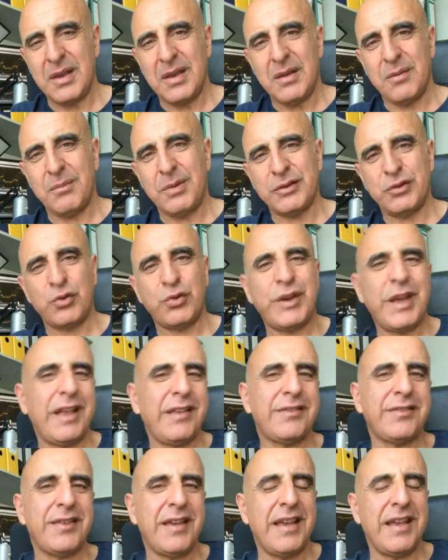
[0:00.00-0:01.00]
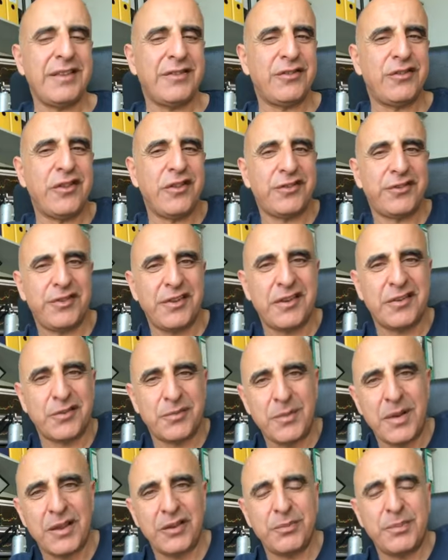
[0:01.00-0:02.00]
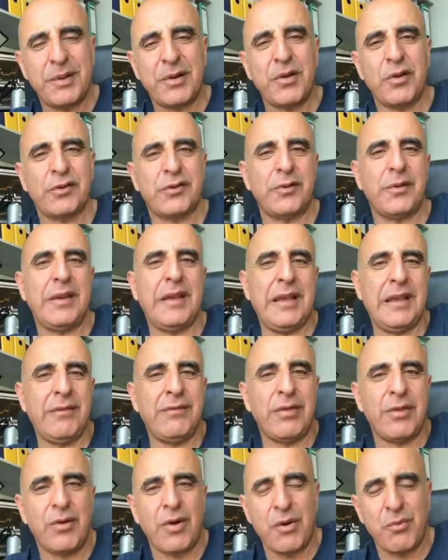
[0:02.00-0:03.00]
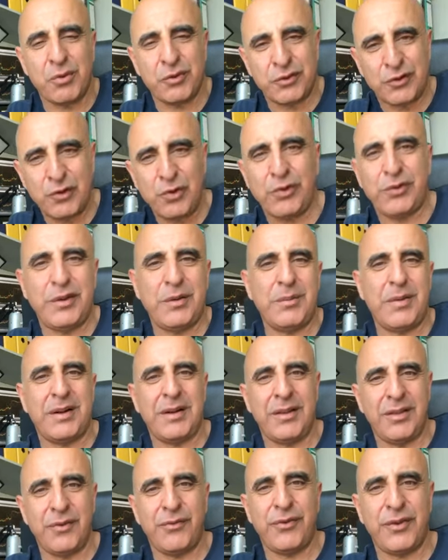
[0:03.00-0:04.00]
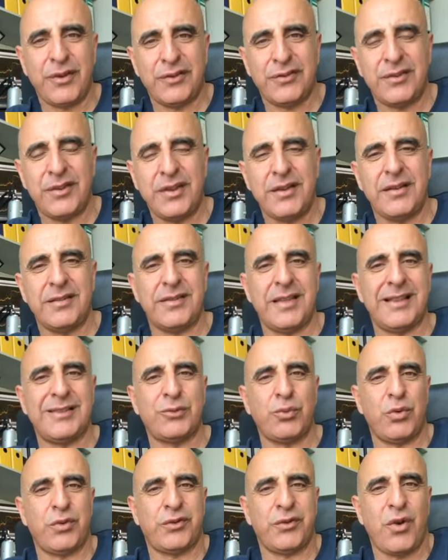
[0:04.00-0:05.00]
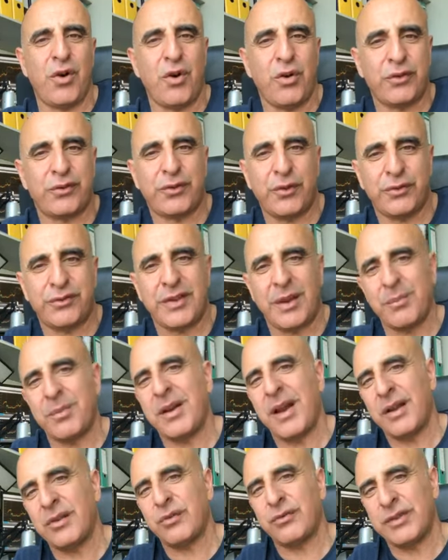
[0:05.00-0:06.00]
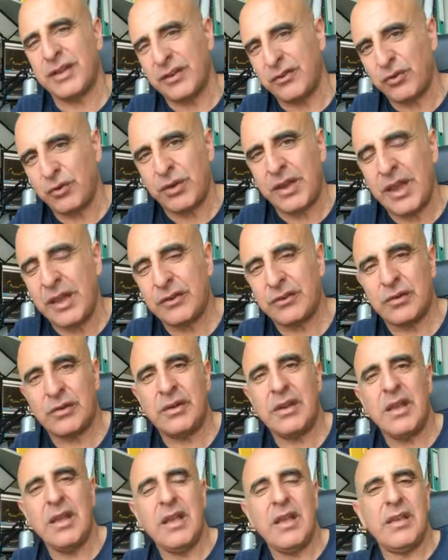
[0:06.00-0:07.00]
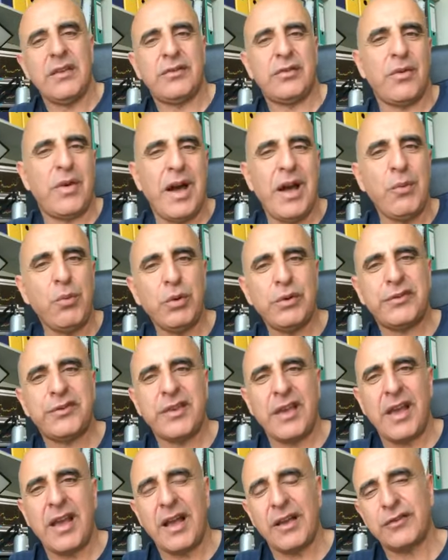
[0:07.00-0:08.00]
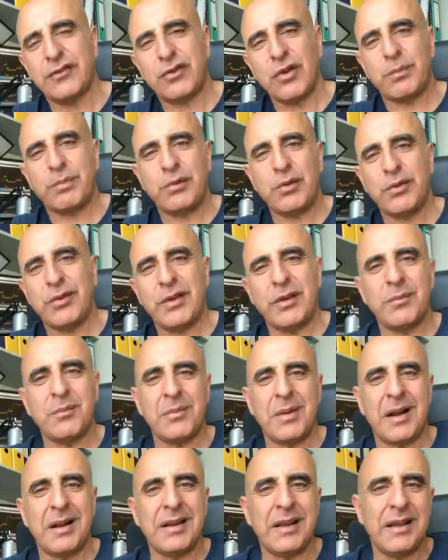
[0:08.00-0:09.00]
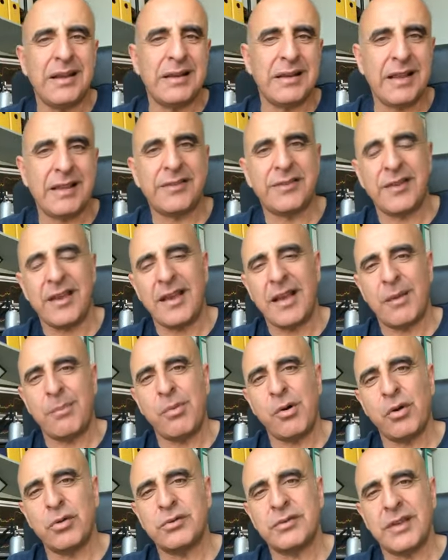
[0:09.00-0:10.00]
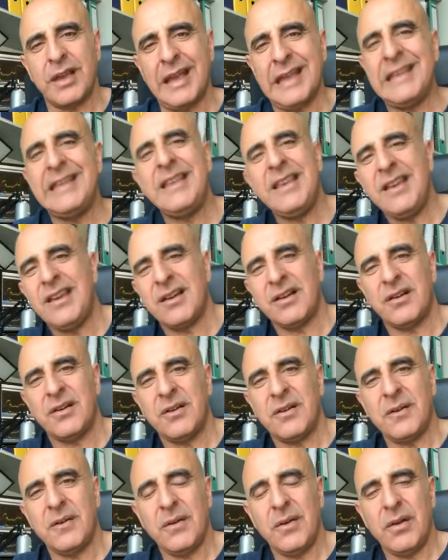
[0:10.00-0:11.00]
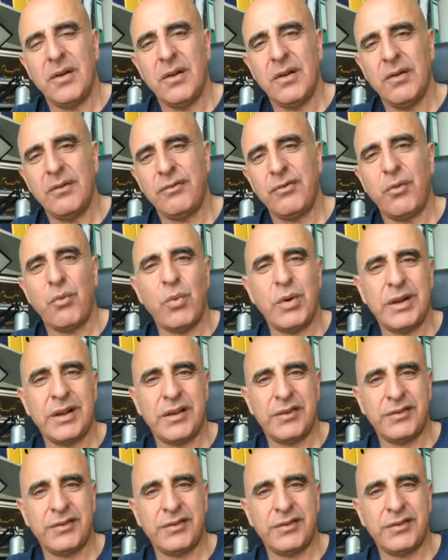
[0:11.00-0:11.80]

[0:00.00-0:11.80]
But you can't say it's just six months, because even though I was losing money in the first year, that was also some kind of an education. So I would say I stopped losing money, let's say about a year from when I